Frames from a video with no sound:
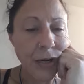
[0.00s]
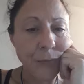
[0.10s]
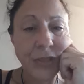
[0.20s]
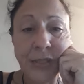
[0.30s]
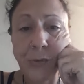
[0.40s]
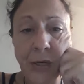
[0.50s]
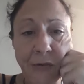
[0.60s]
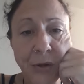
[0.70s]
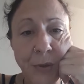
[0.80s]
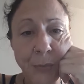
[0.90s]
this is what I've
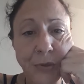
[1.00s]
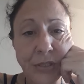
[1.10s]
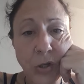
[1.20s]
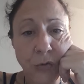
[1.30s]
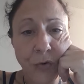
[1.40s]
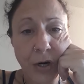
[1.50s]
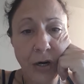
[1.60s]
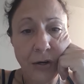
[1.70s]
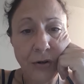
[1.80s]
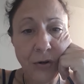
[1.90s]
come up with so
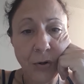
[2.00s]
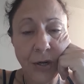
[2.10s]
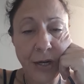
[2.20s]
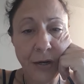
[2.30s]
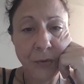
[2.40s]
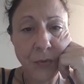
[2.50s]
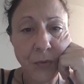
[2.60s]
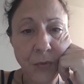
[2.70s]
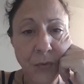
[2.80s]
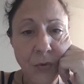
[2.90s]
far, okay?
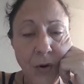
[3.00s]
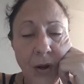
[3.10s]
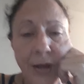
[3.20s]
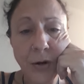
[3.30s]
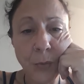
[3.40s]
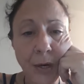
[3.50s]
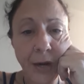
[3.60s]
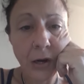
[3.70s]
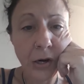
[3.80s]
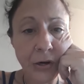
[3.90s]
I know my
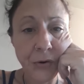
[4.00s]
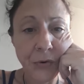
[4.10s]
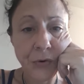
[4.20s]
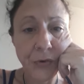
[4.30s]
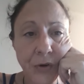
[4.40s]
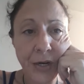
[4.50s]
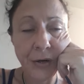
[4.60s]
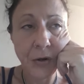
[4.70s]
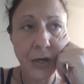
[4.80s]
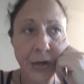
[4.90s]
heart,
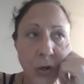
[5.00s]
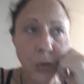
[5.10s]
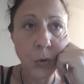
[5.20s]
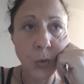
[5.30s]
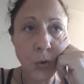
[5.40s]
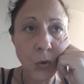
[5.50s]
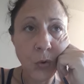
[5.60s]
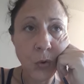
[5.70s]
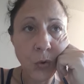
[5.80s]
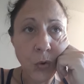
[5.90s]
right? I know
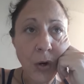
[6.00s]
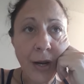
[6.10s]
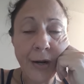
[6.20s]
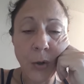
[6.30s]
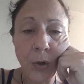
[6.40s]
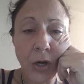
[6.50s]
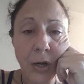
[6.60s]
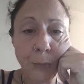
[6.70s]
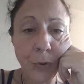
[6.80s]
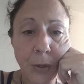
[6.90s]
what
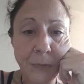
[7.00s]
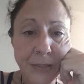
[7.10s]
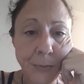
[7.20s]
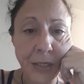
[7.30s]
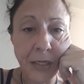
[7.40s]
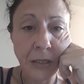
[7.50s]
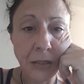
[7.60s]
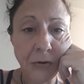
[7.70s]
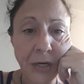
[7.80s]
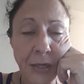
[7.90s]
God promised me,
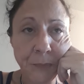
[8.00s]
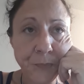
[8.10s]
right?